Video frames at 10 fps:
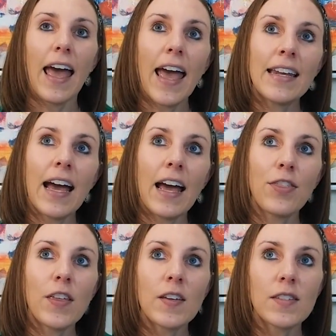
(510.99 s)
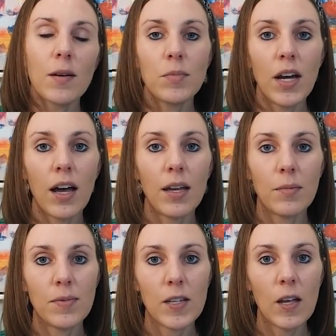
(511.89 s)
And I think
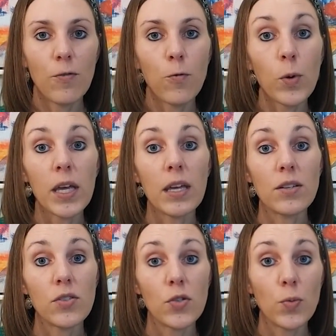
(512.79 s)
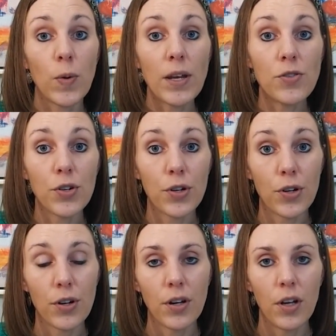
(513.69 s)
sometimes if we
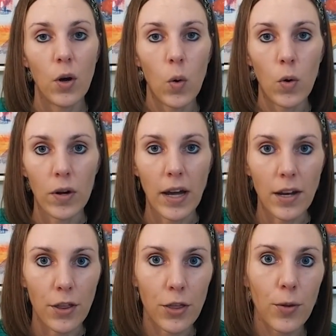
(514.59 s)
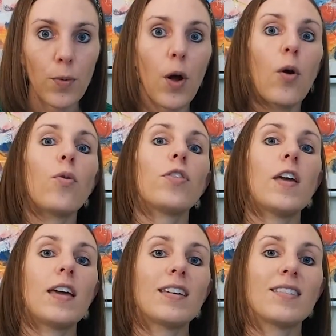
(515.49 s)
surrender or kind of throw
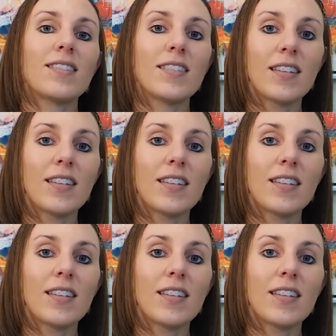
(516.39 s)
things,